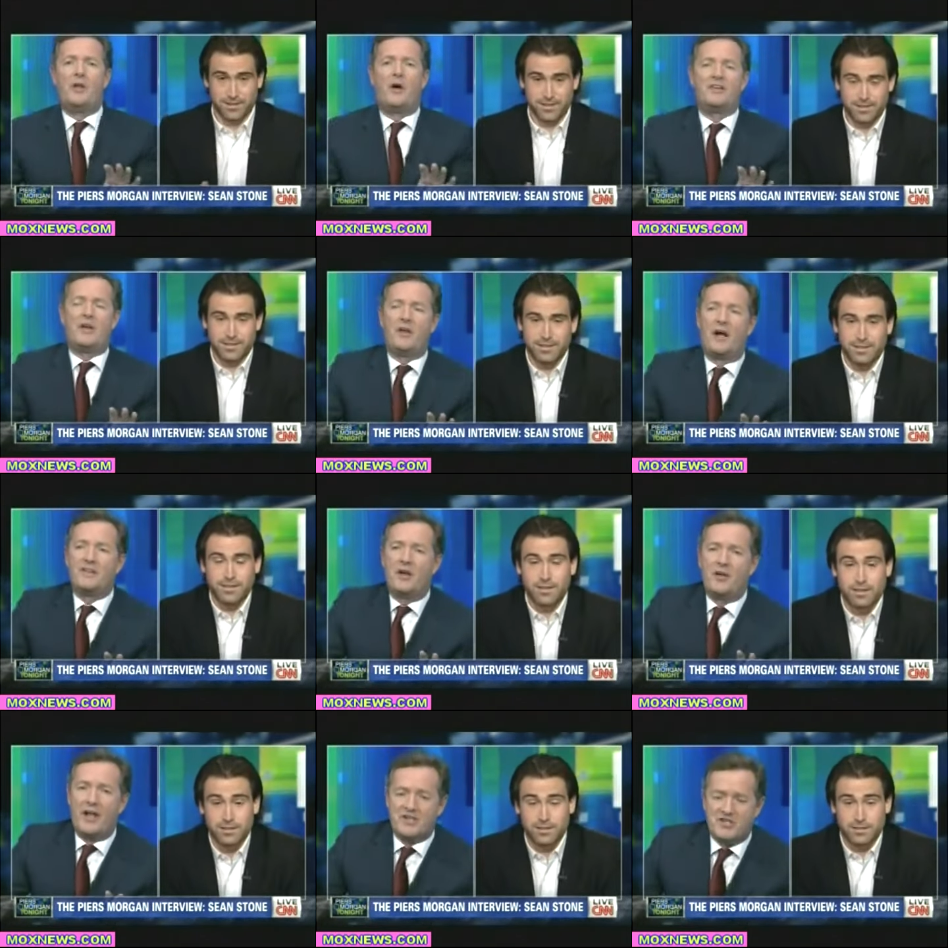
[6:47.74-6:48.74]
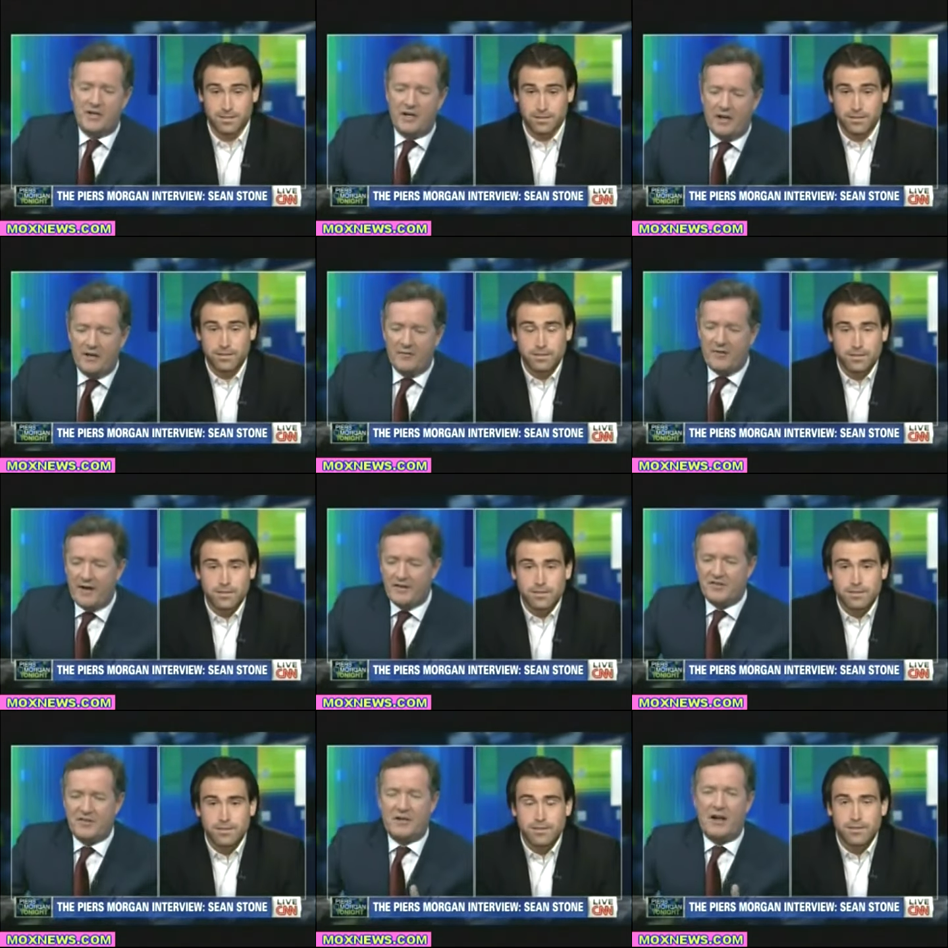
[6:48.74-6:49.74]
Speaker 1: no, I don't, I don't actually. And in fact,
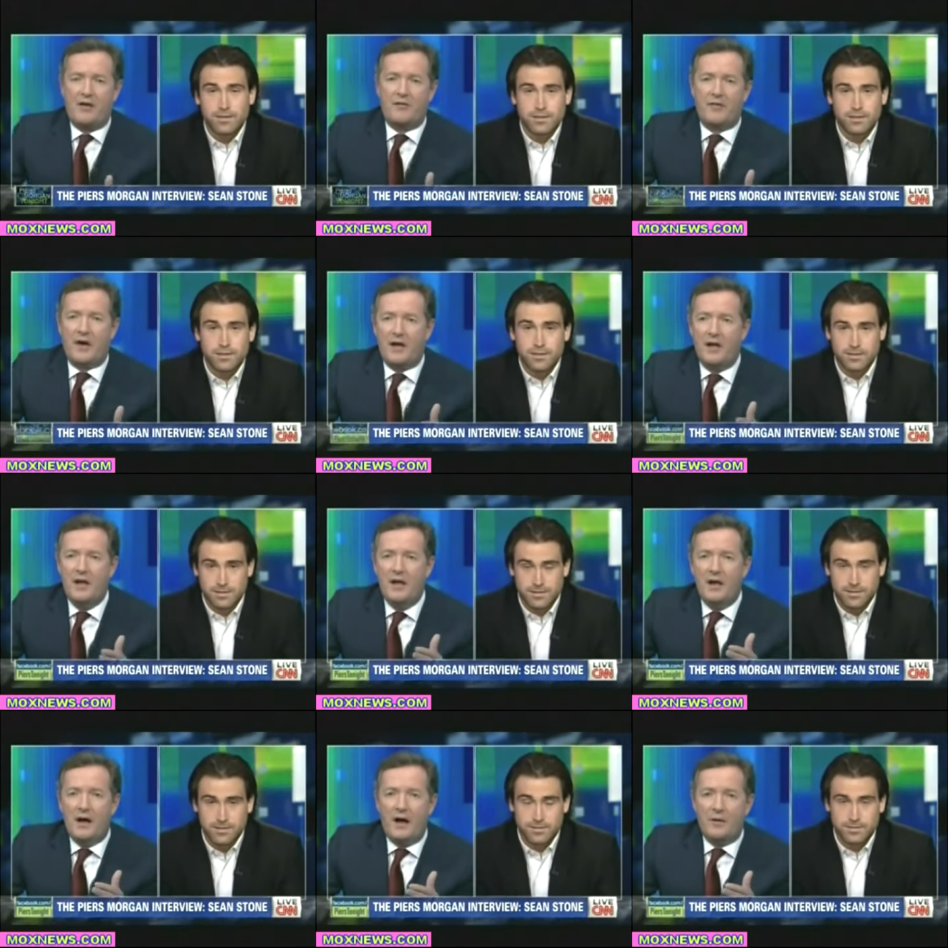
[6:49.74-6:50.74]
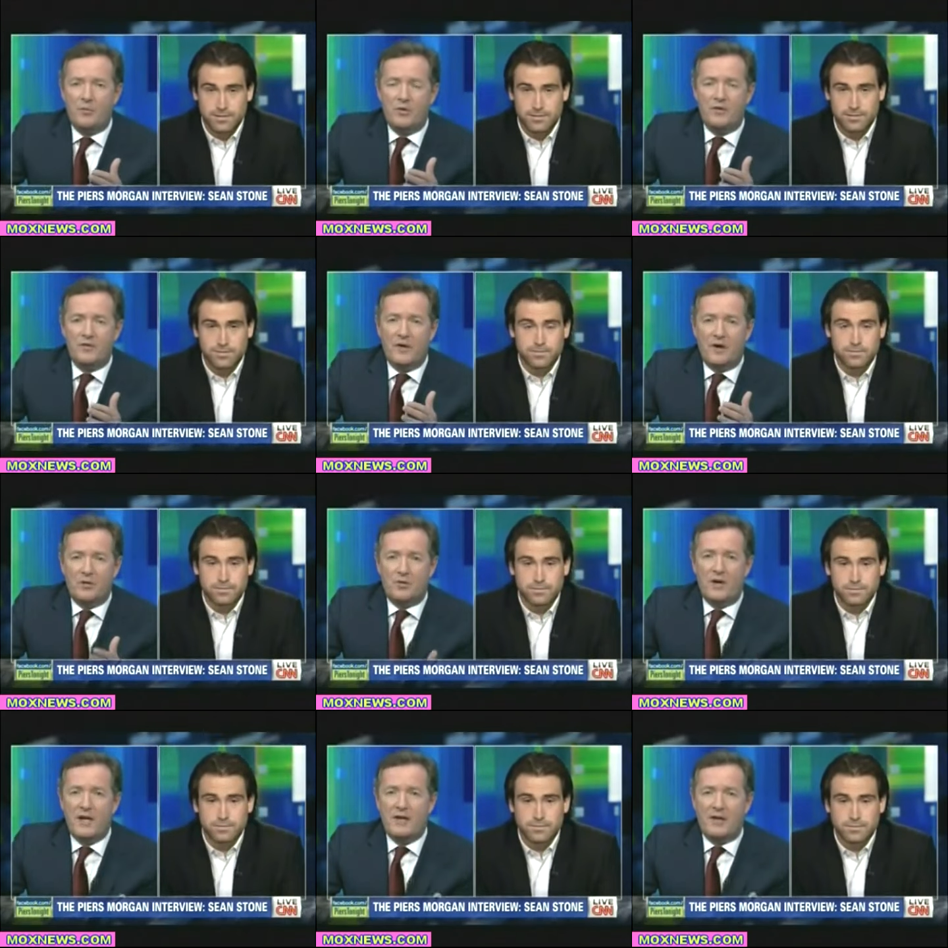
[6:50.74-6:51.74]
just to clarify, I would have
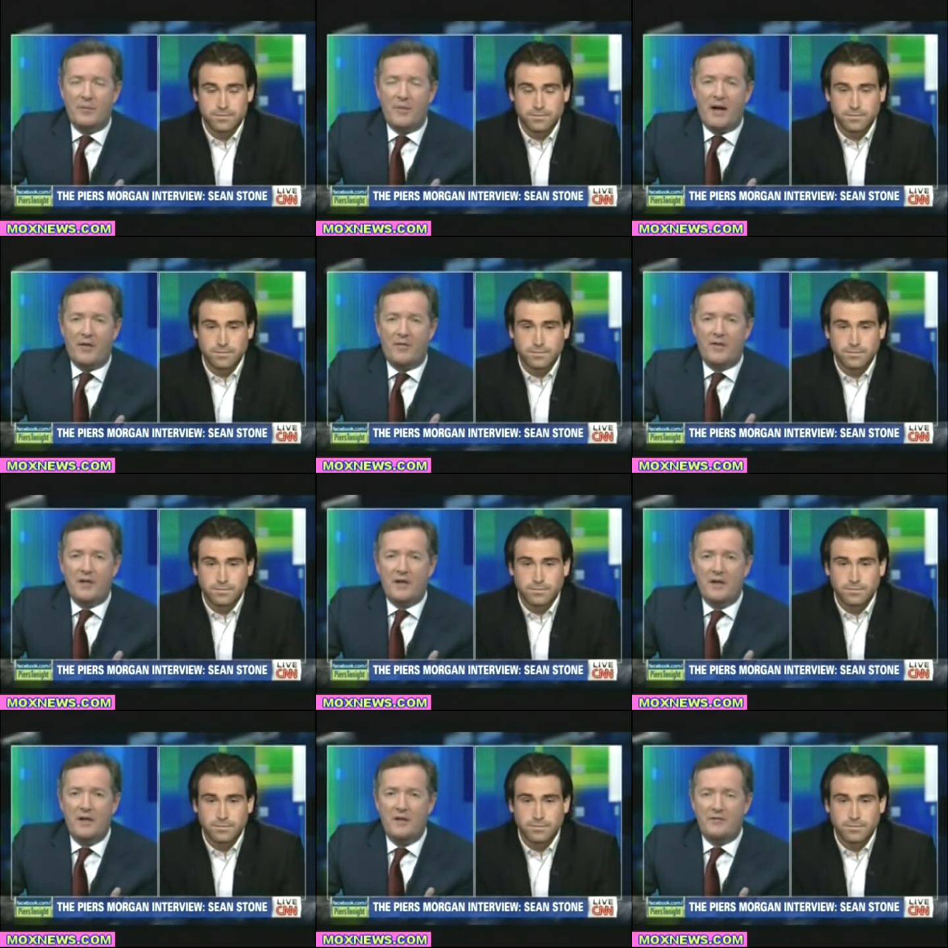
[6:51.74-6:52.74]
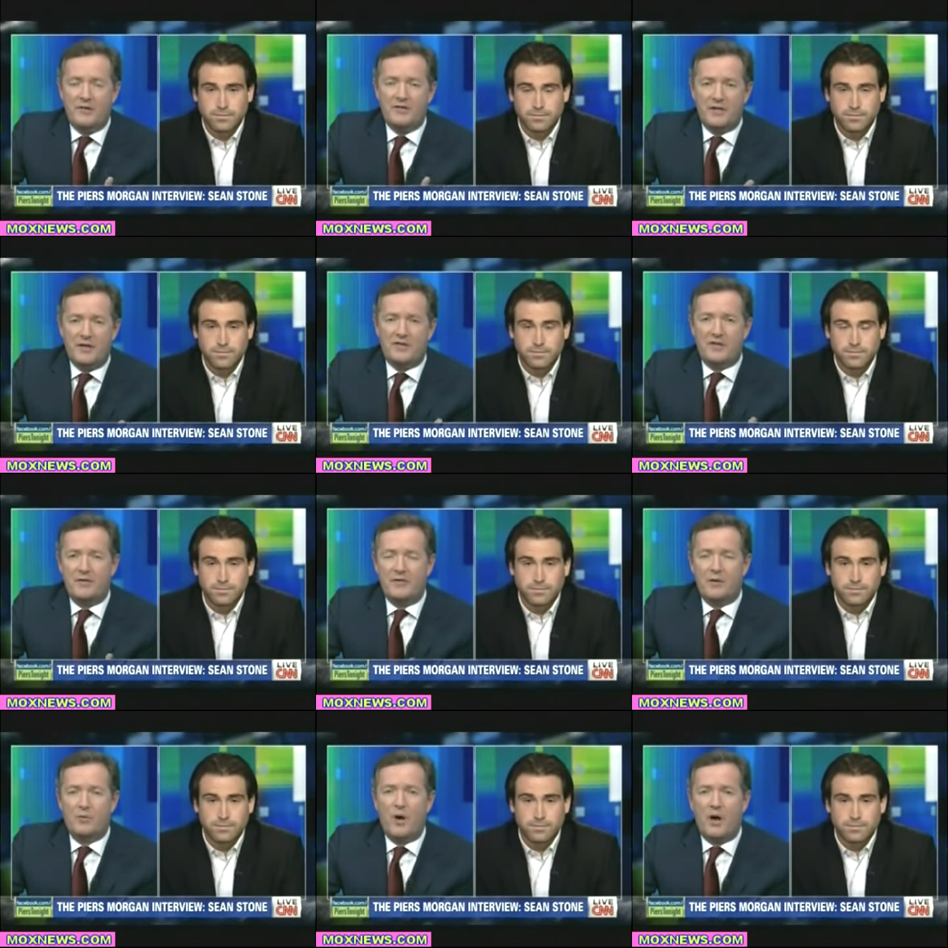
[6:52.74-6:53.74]
agreed about the futility of
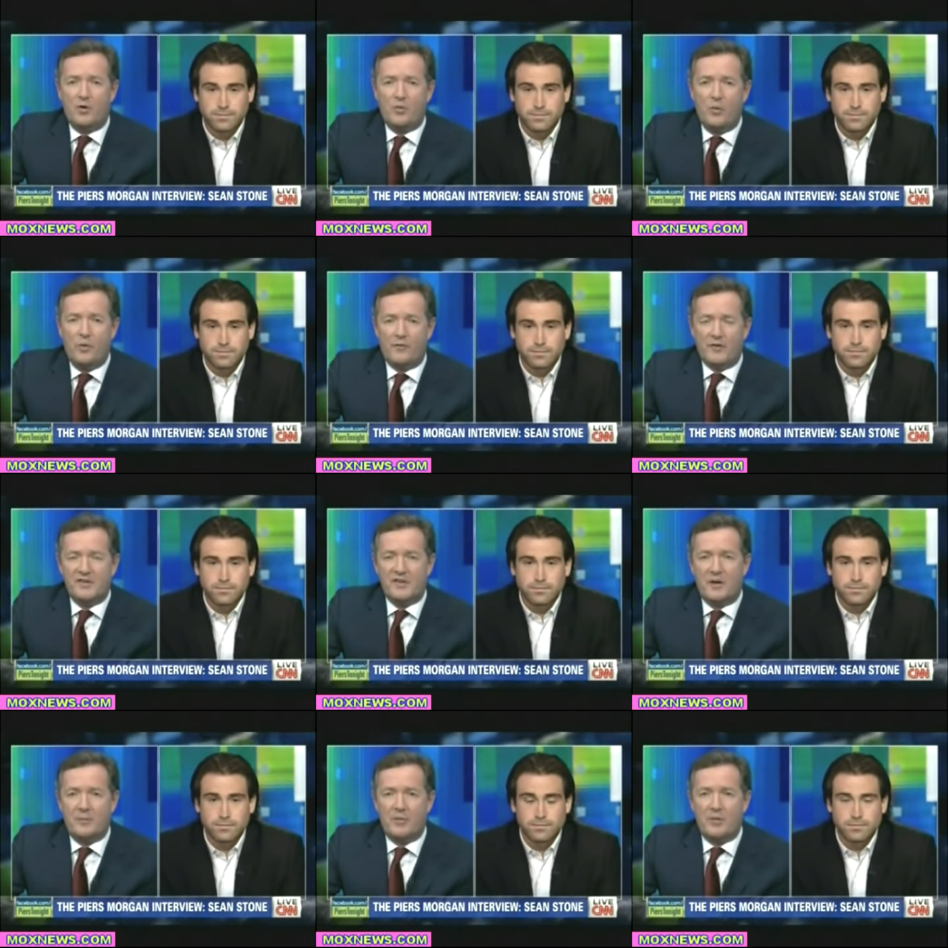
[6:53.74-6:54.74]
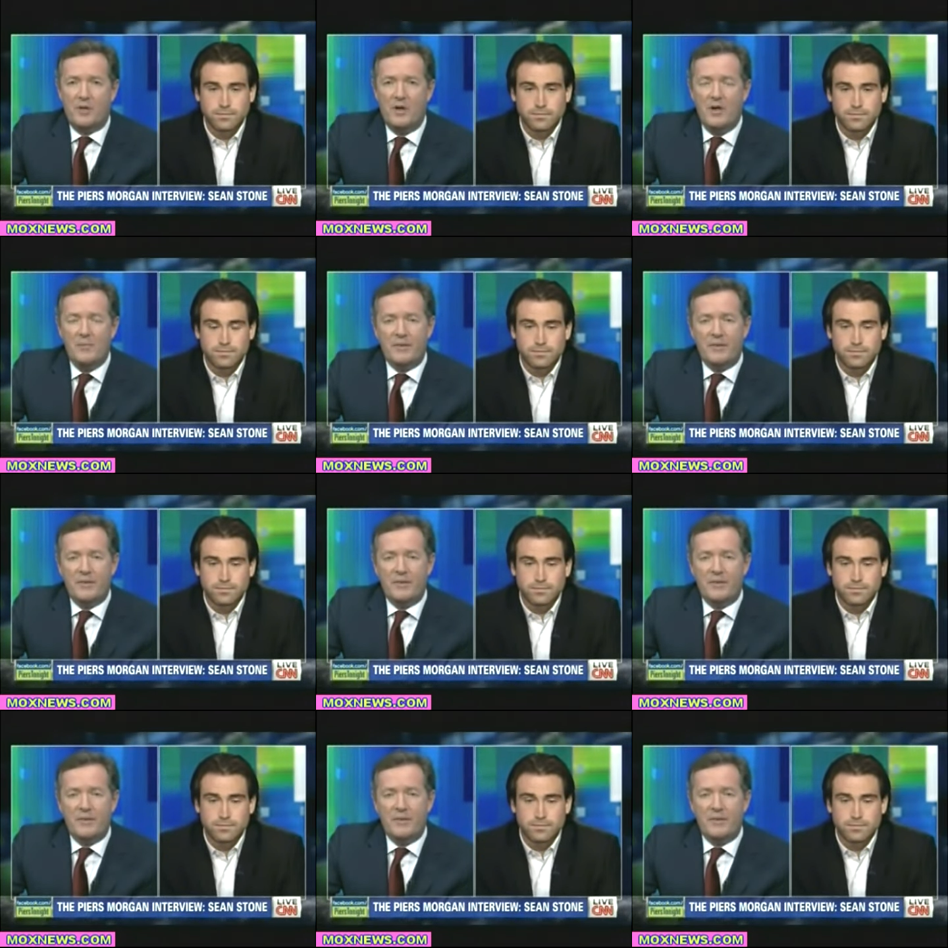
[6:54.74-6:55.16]
the Iraq war, for example.